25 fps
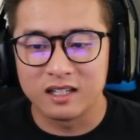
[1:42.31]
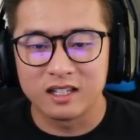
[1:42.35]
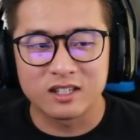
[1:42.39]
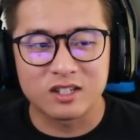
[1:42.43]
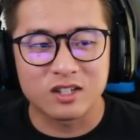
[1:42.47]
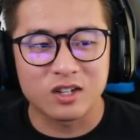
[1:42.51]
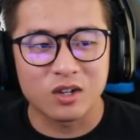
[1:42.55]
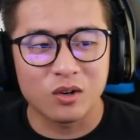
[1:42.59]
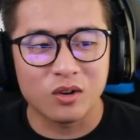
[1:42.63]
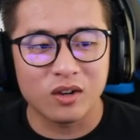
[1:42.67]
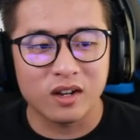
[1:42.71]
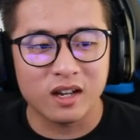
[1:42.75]

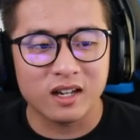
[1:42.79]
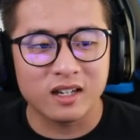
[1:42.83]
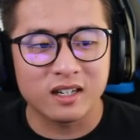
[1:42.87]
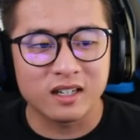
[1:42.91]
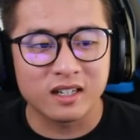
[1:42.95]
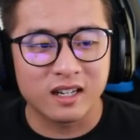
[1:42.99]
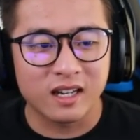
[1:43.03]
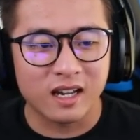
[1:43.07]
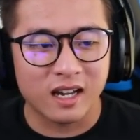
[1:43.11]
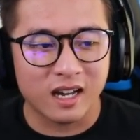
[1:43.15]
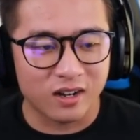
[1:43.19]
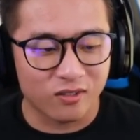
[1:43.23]
Let's go ahead
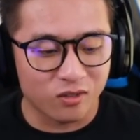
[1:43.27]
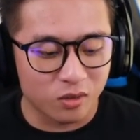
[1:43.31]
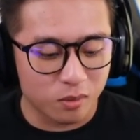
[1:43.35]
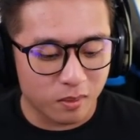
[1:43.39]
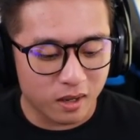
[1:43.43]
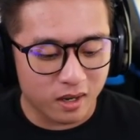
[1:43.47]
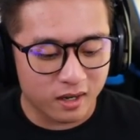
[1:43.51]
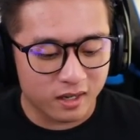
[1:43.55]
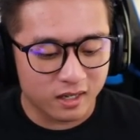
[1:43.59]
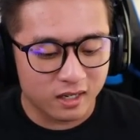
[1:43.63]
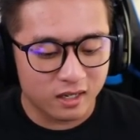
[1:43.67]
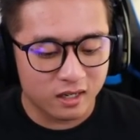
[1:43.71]
and get
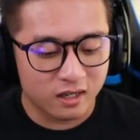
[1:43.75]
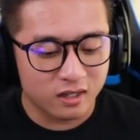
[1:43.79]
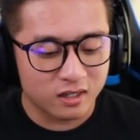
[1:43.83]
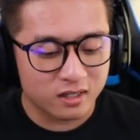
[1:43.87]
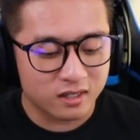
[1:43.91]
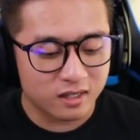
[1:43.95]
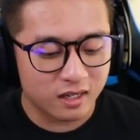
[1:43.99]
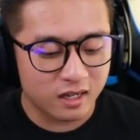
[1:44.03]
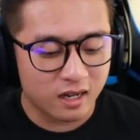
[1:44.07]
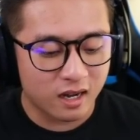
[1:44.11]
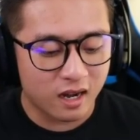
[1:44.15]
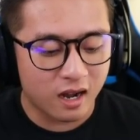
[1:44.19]
everybody here to
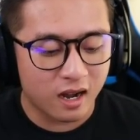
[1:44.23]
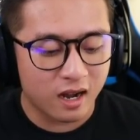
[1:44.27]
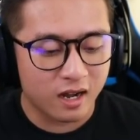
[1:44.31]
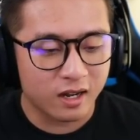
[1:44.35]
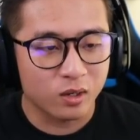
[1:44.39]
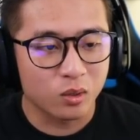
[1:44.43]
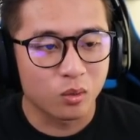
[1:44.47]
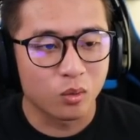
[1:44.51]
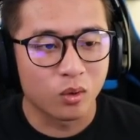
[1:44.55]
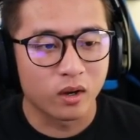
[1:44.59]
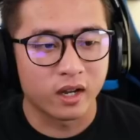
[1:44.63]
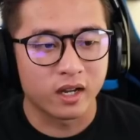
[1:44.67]
say
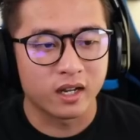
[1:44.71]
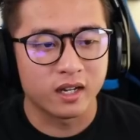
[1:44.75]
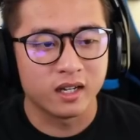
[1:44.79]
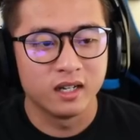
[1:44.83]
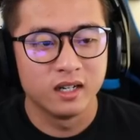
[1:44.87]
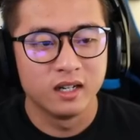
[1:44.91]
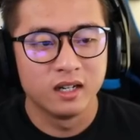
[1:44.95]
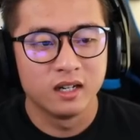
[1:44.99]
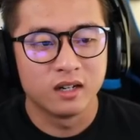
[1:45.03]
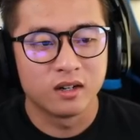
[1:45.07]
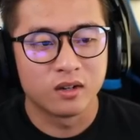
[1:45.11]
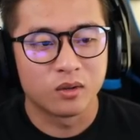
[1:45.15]

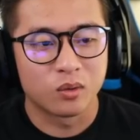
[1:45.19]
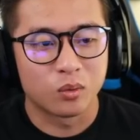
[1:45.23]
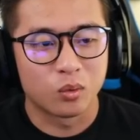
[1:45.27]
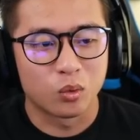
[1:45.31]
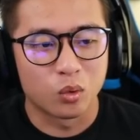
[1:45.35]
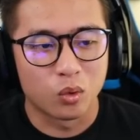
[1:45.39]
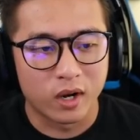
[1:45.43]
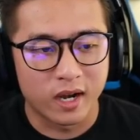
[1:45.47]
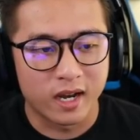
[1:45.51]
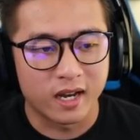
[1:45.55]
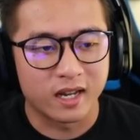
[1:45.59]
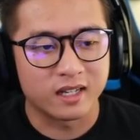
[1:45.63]
highway
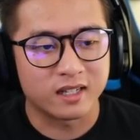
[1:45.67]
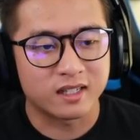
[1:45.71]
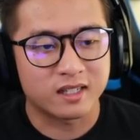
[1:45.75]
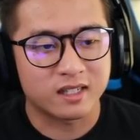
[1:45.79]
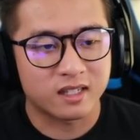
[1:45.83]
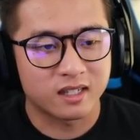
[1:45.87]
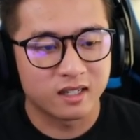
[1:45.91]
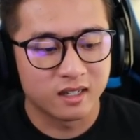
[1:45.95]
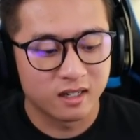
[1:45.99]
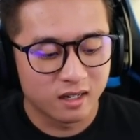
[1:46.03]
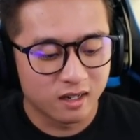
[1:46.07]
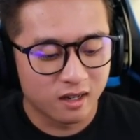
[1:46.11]

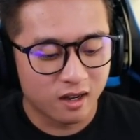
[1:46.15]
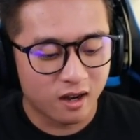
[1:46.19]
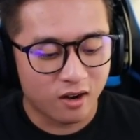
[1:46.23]
race.